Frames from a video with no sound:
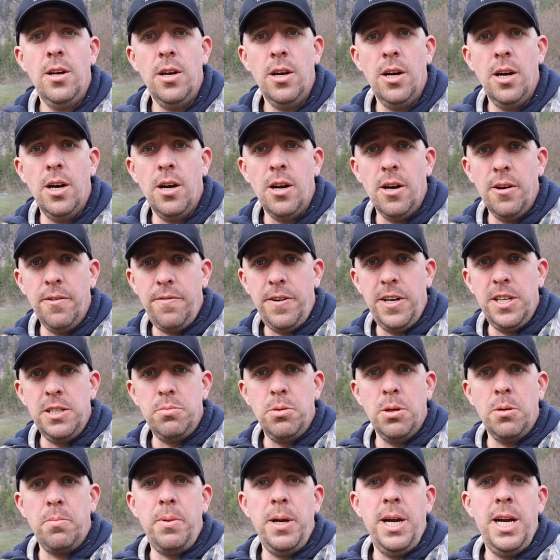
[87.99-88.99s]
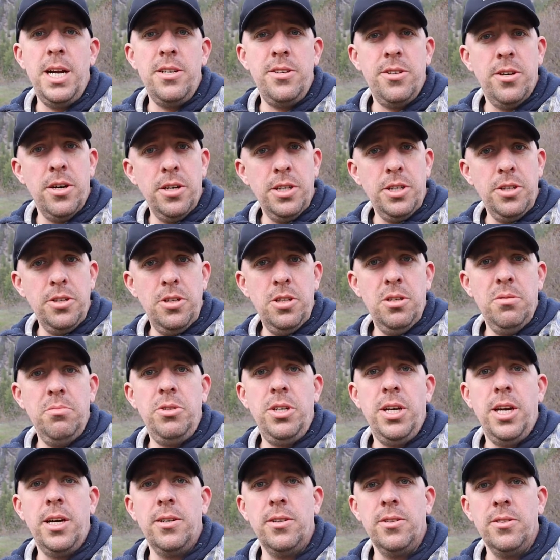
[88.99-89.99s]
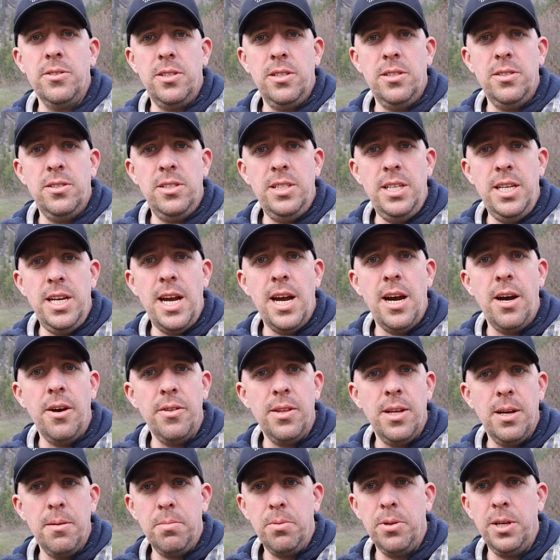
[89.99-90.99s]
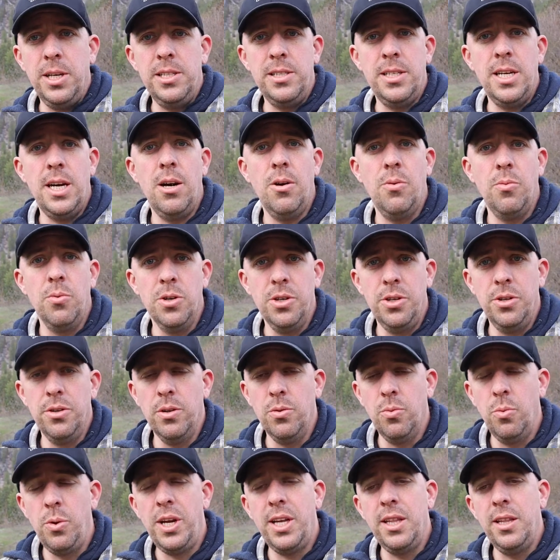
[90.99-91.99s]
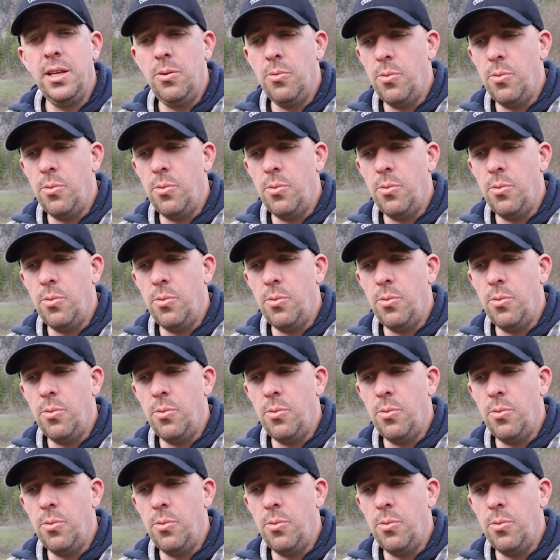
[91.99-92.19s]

our Facebook page and our YouTube channels and see how that plays out. We're doing weekly